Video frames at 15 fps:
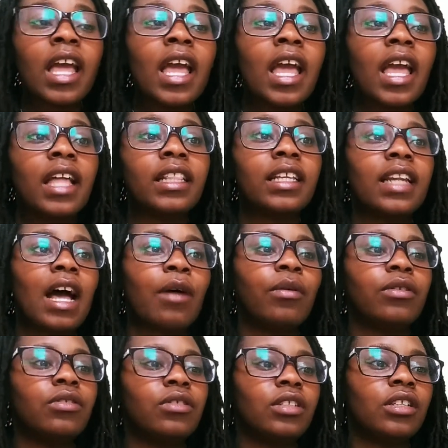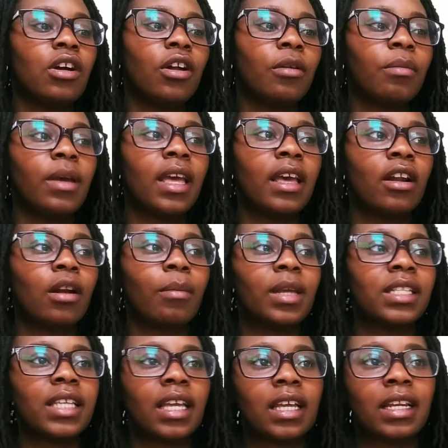And then I would usually go to bed or may
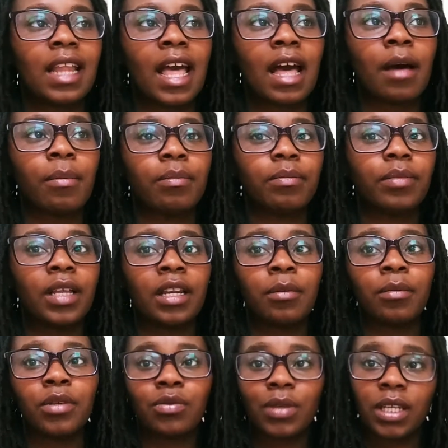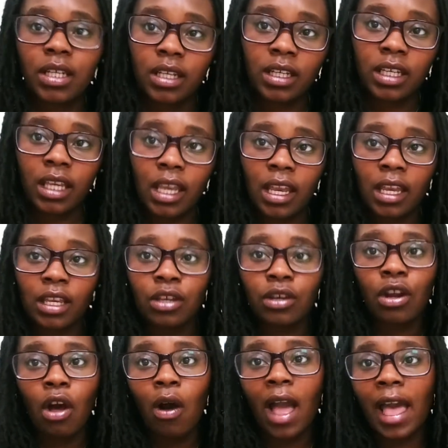take a nap, and in between cooking,
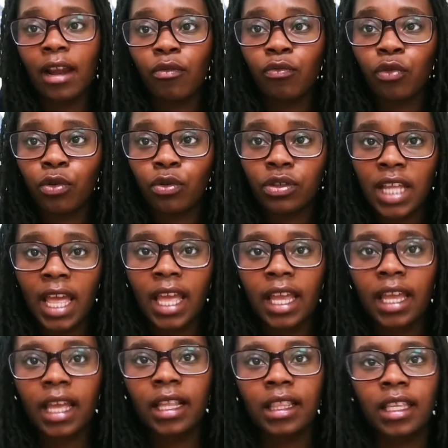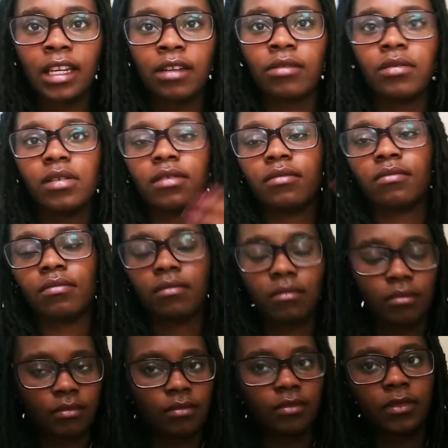I had a full day, and then
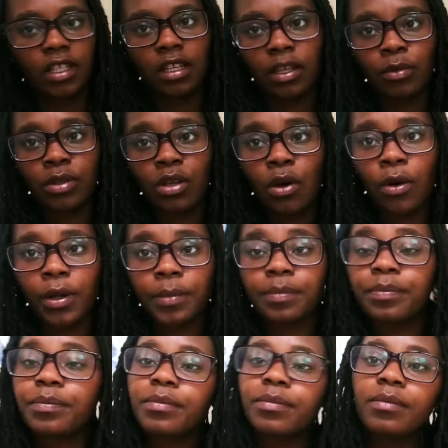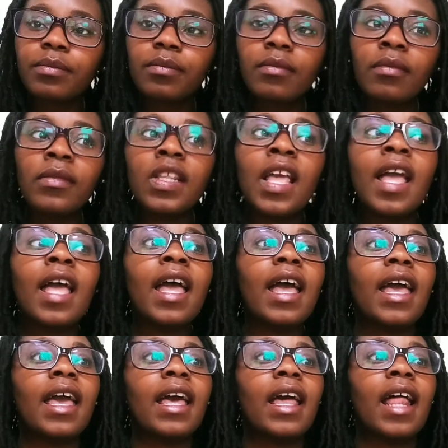it was going.
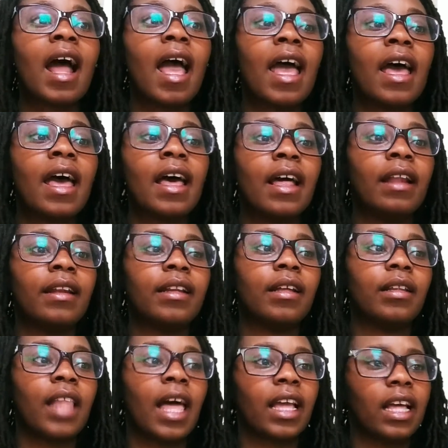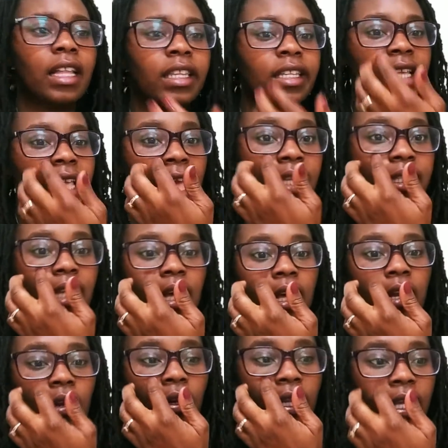And I had like a
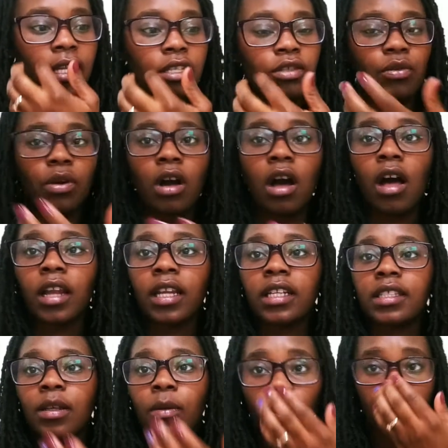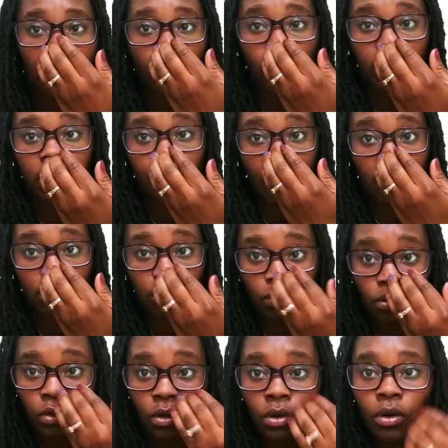liaison, I guess you would call it, someone that works in my
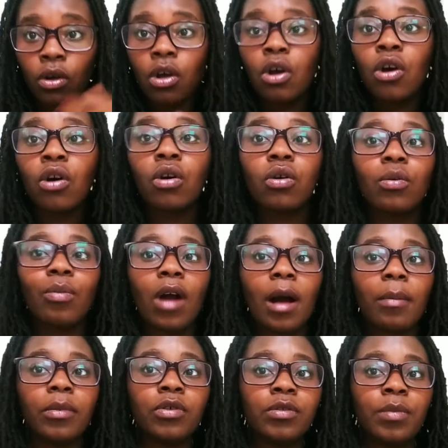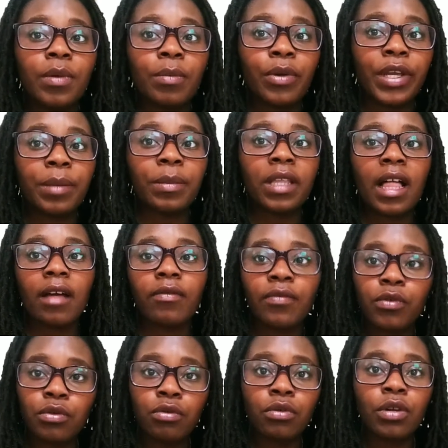school who's been bringing me like
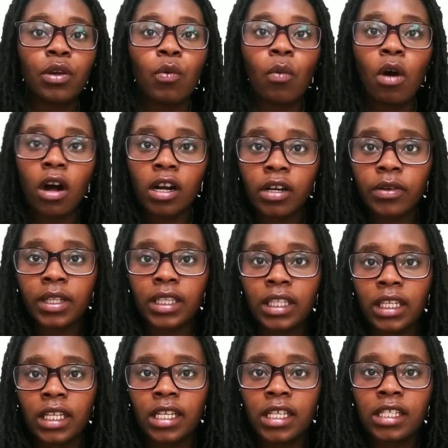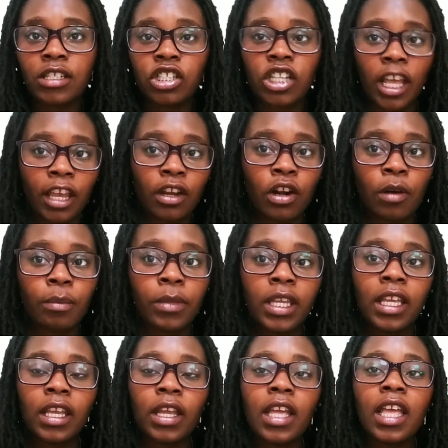food and water and things and checking on
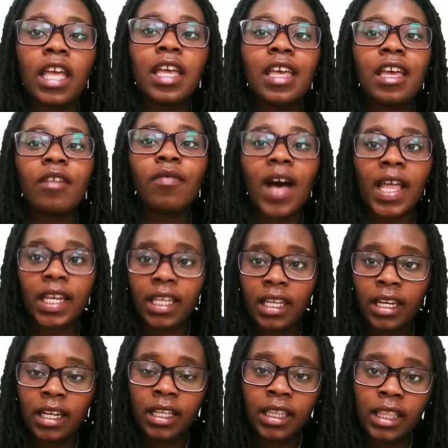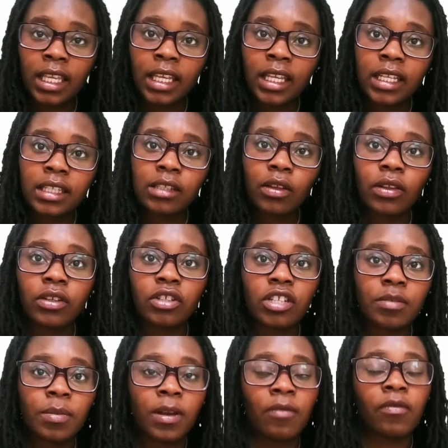me if I need anything. So she's
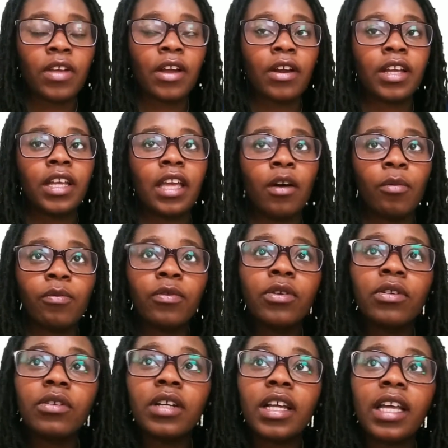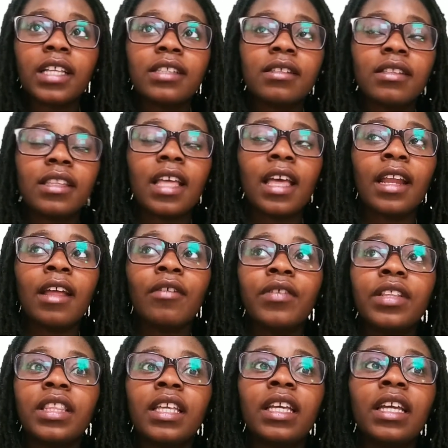been very helpful and
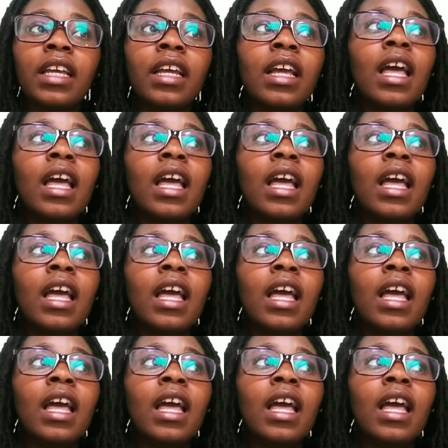everything.